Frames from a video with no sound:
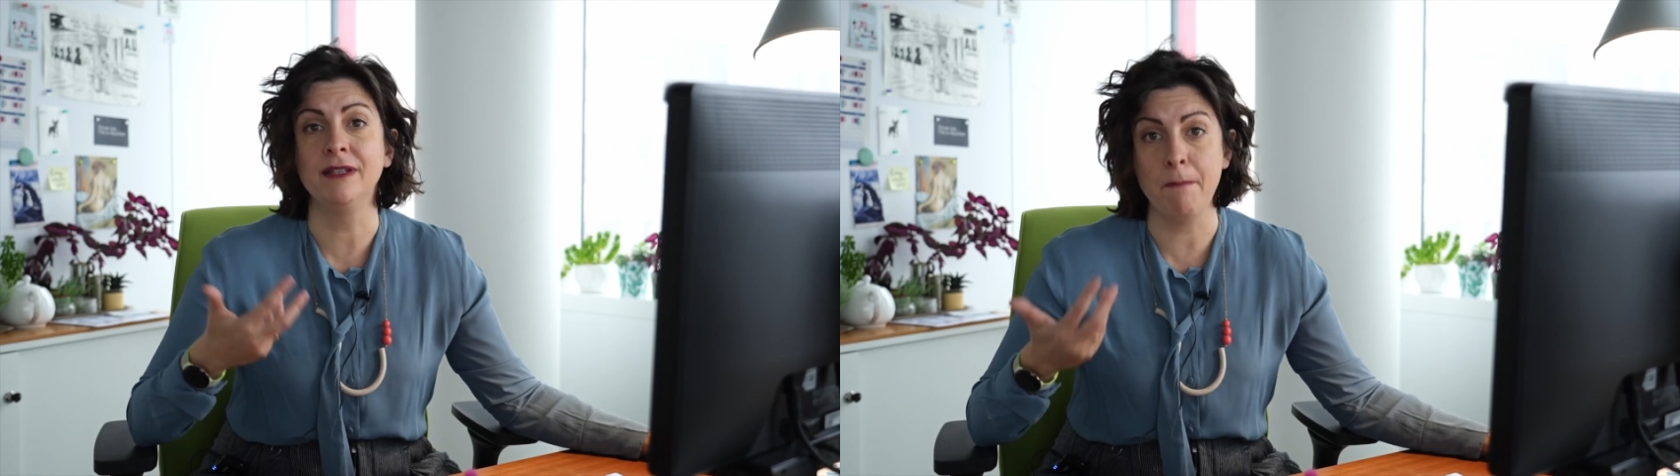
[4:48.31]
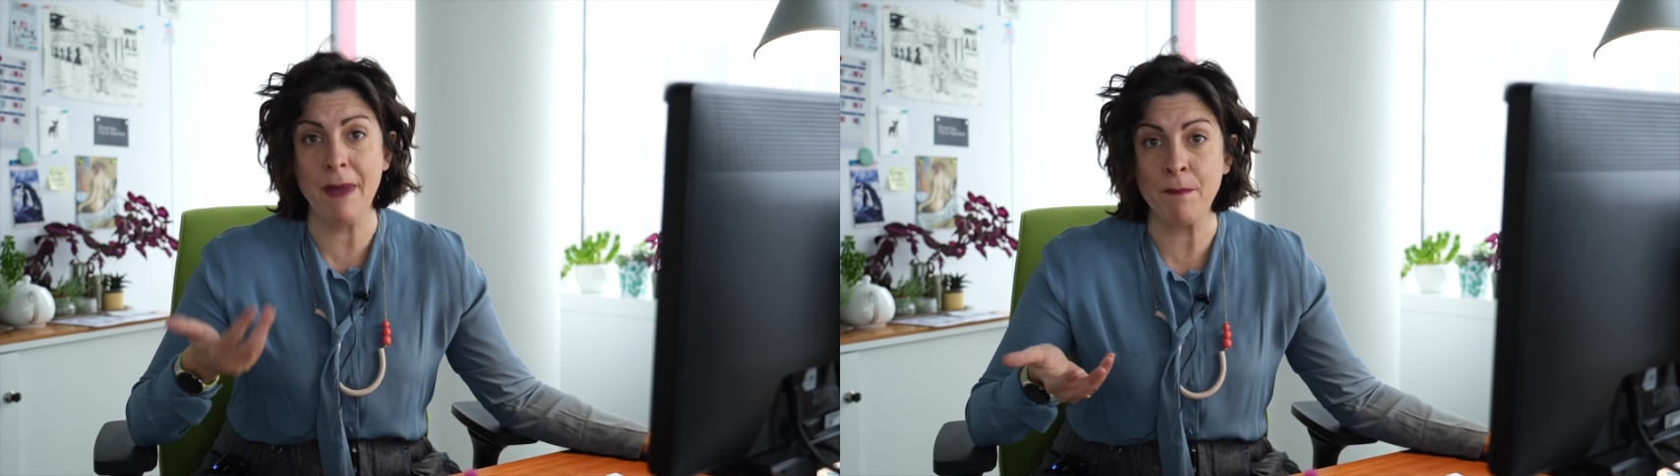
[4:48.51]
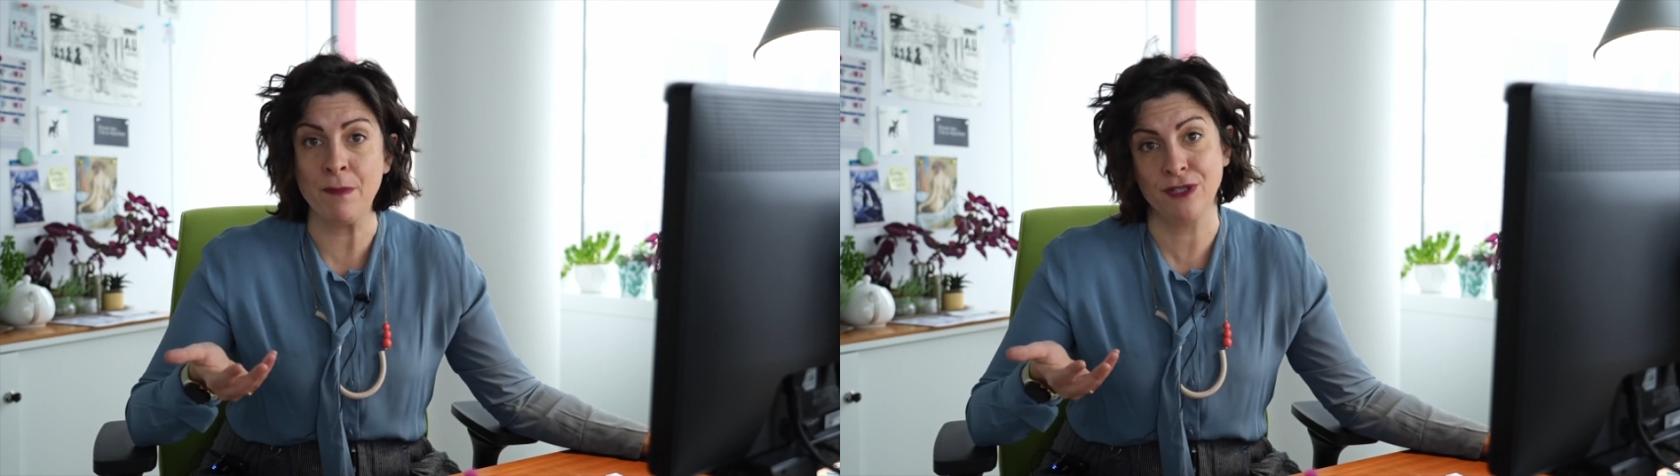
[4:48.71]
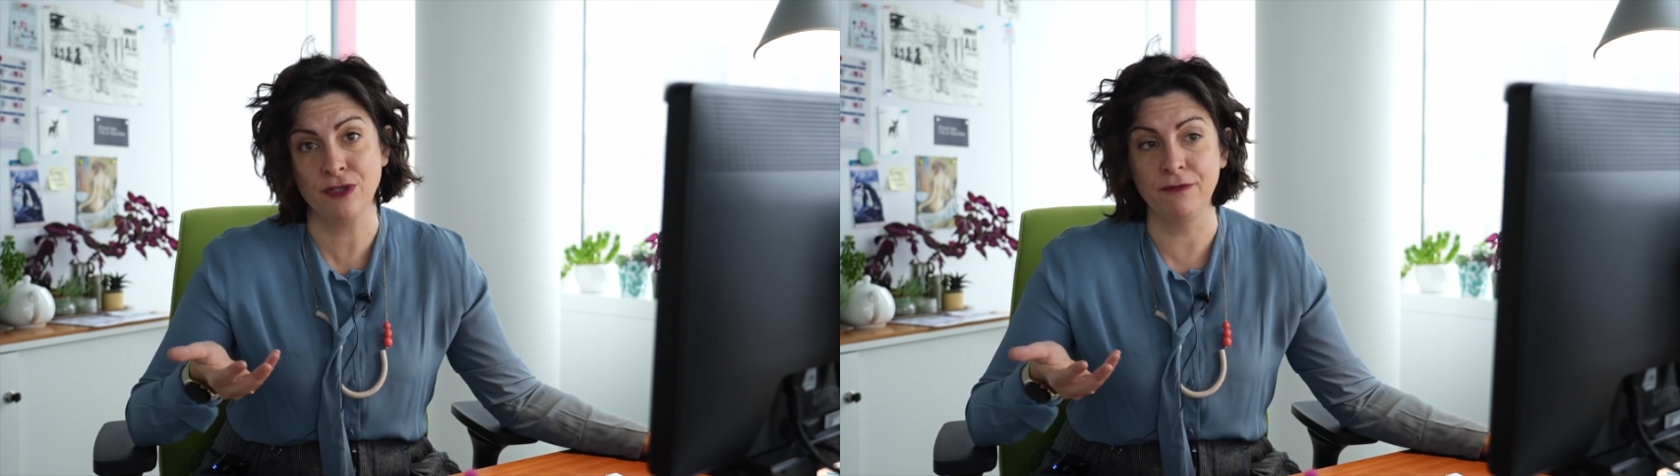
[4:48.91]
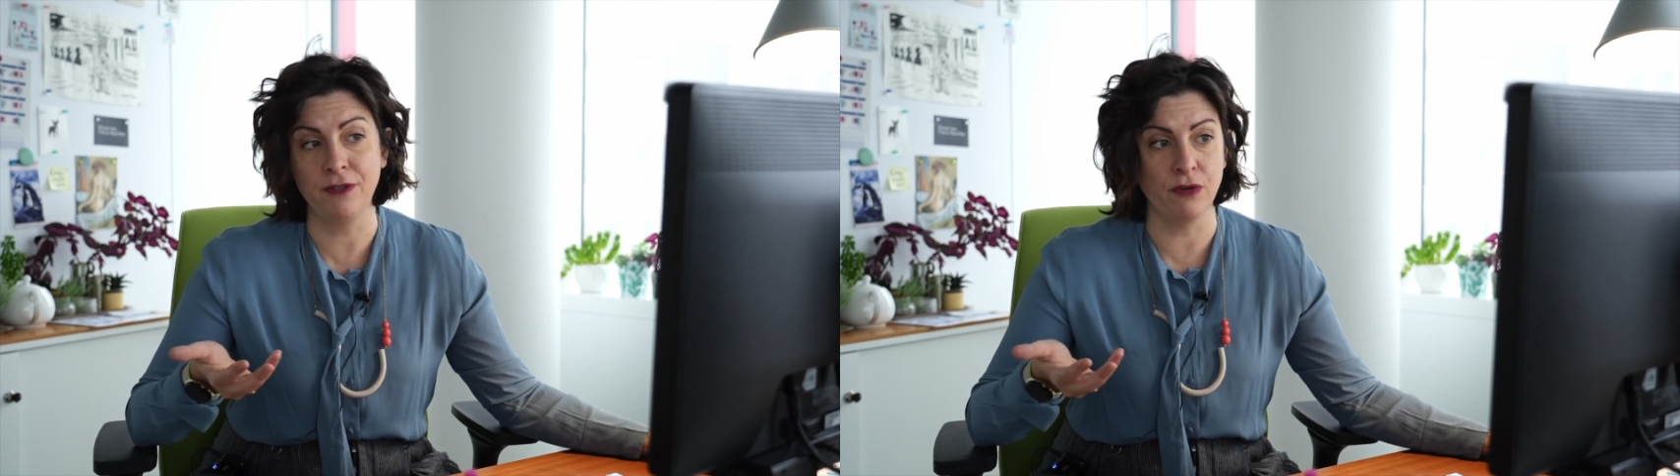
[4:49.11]
the members
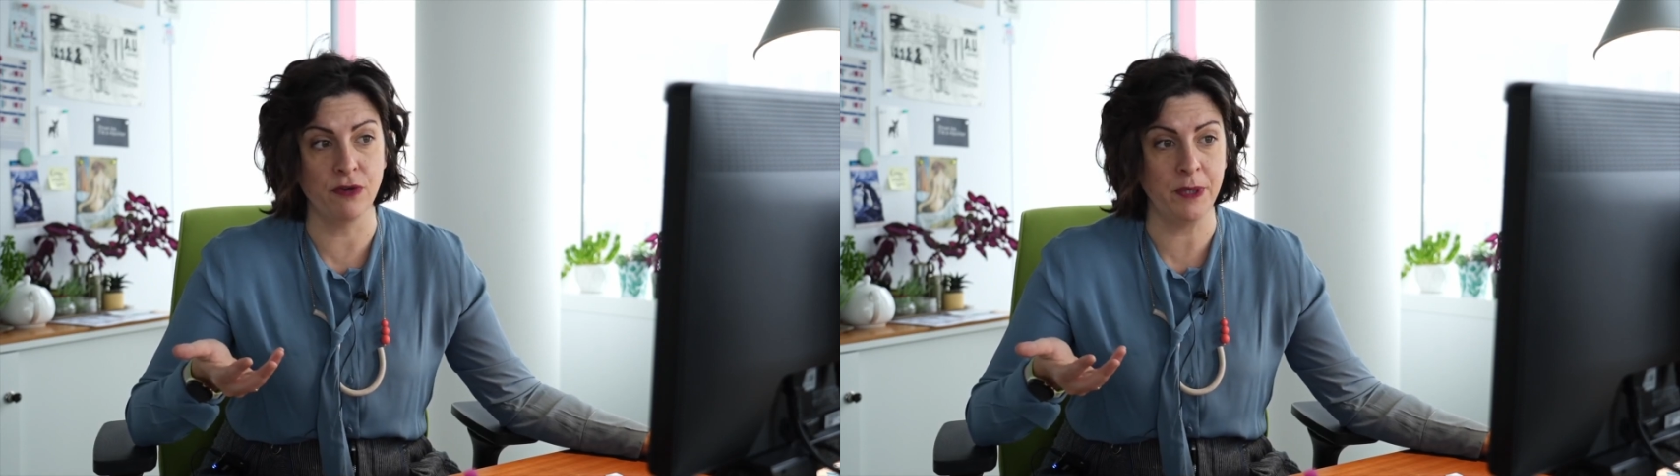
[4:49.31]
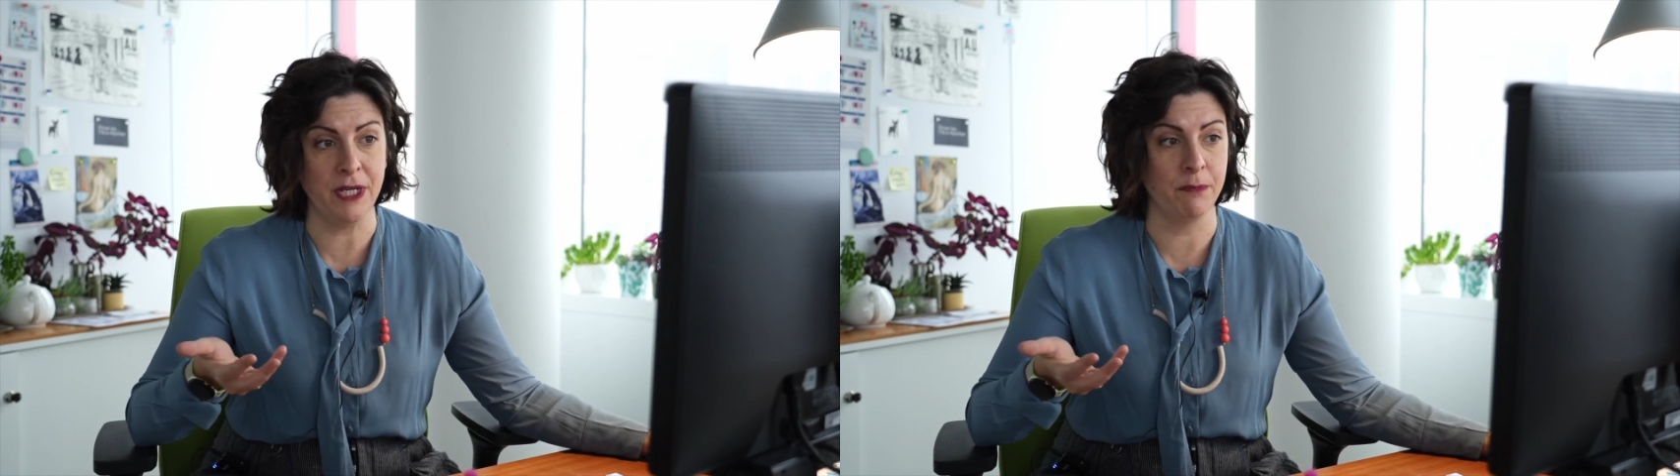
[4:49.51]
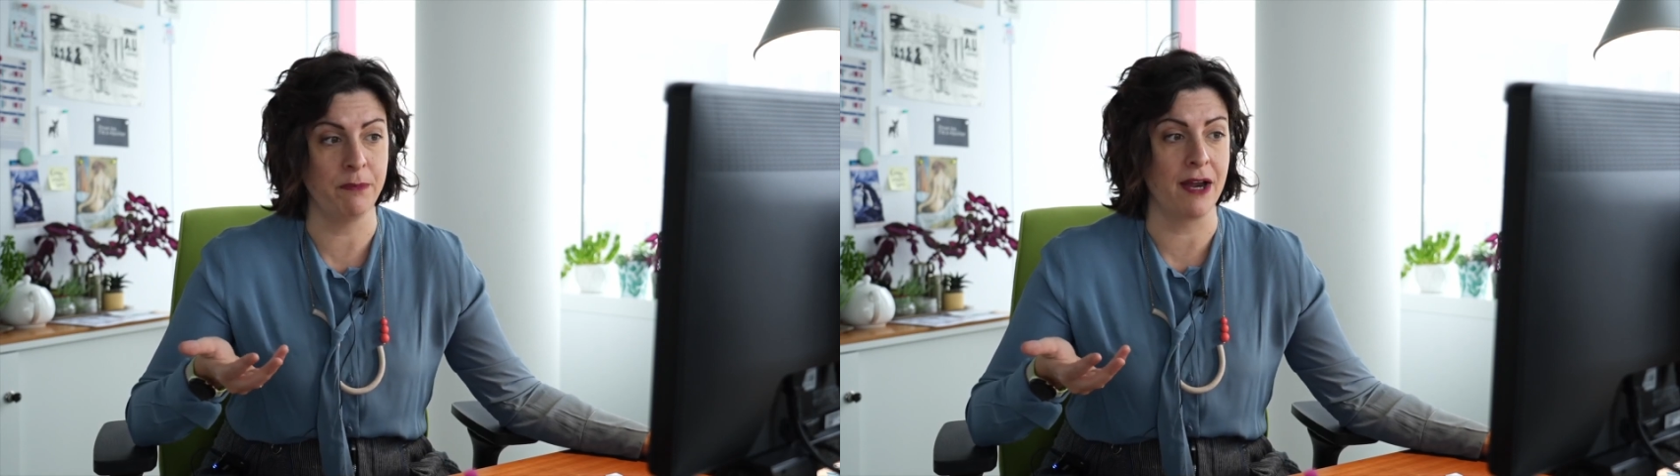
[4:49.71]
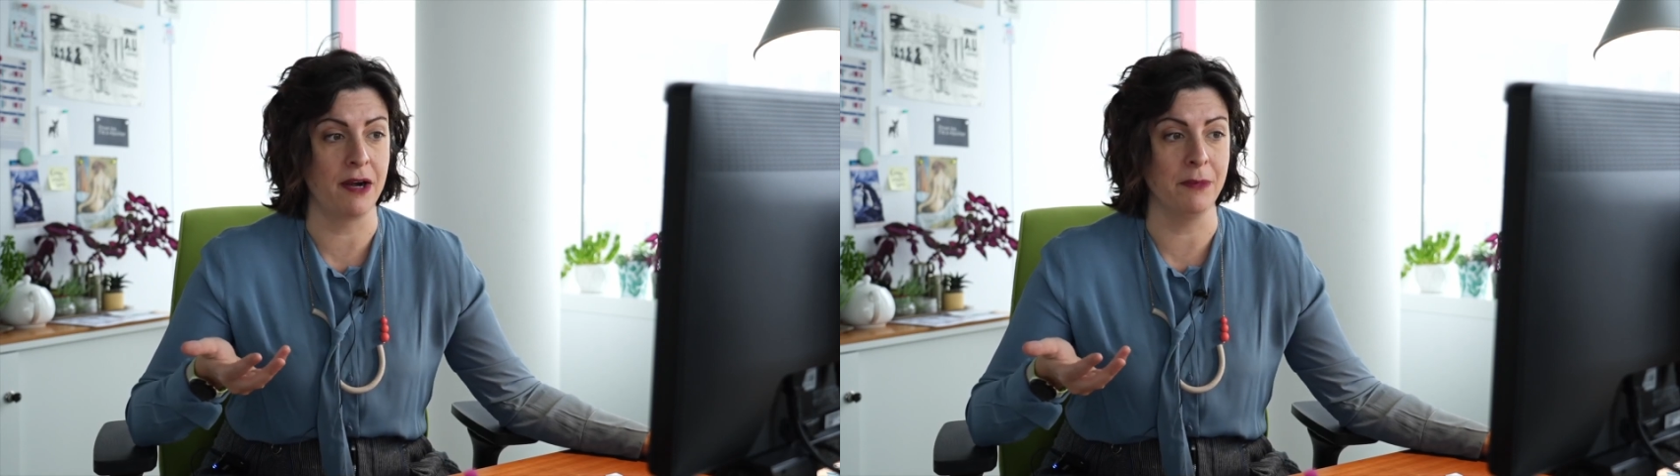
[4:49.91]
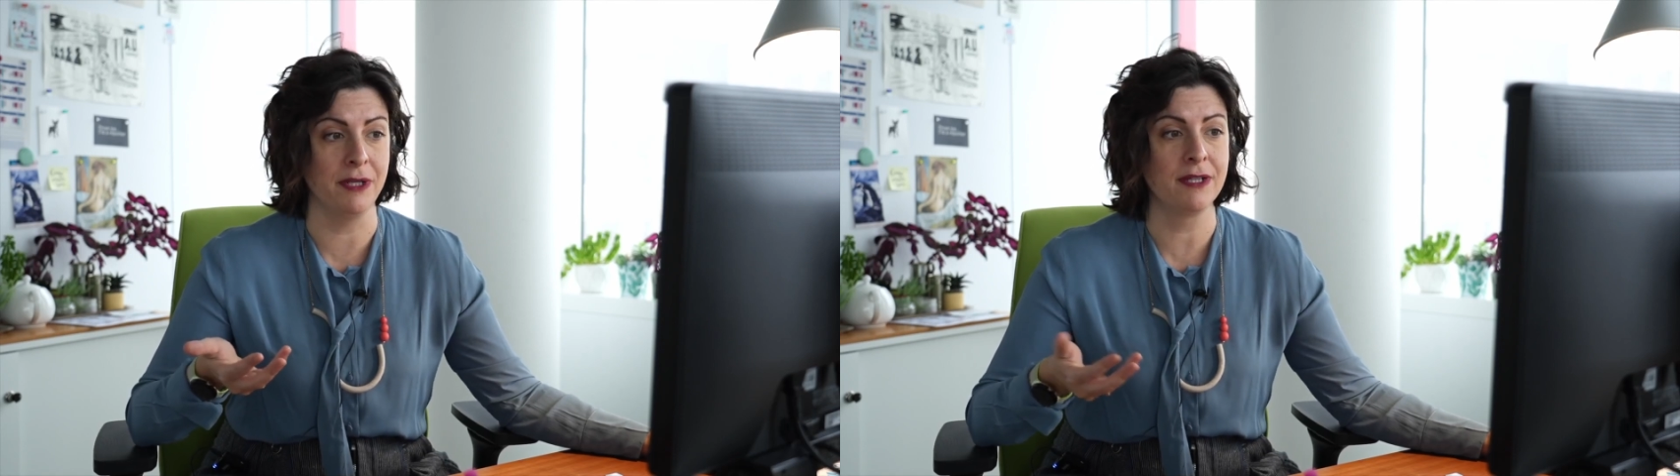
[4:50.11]
of the European
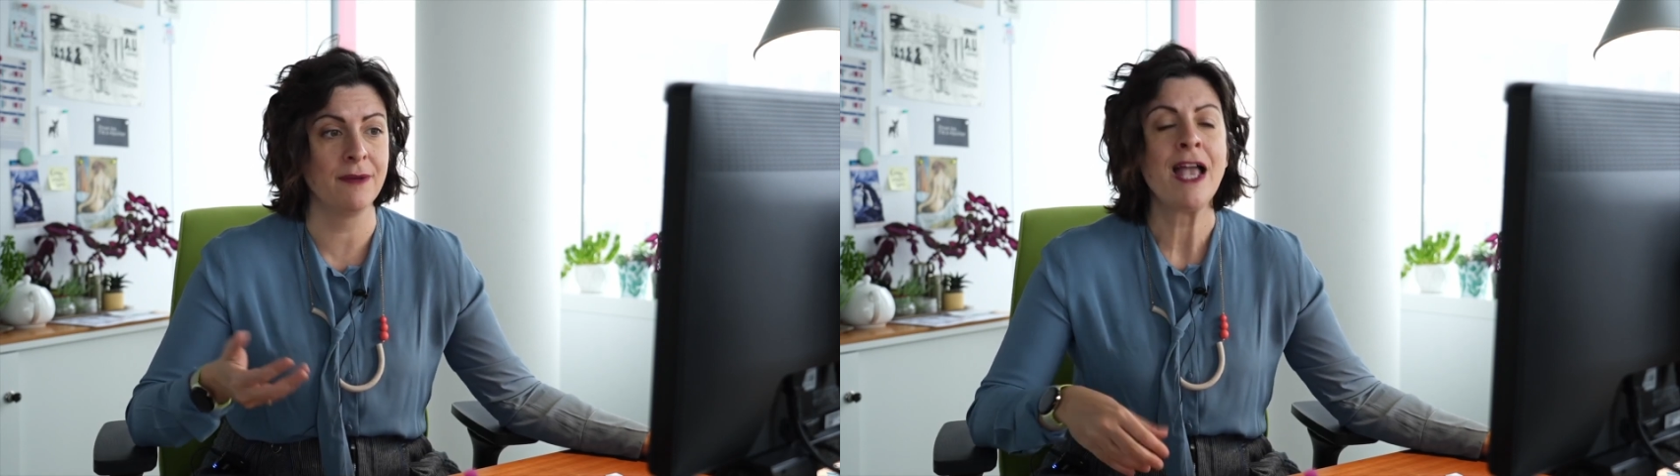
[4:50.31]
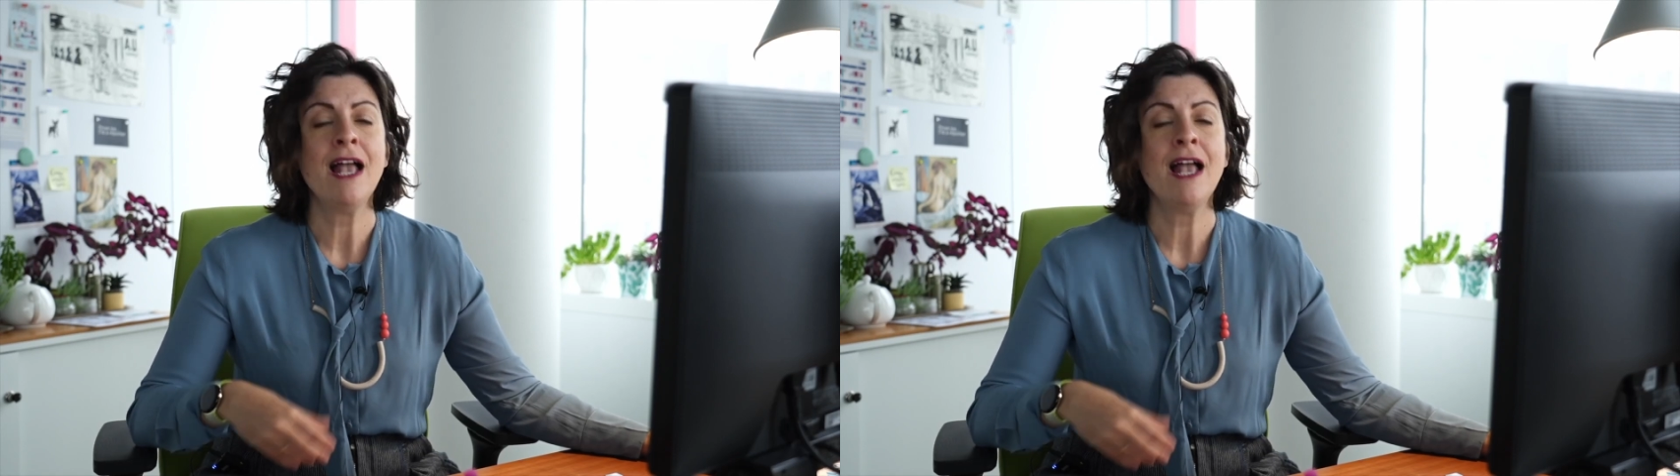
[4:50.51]
Parliament.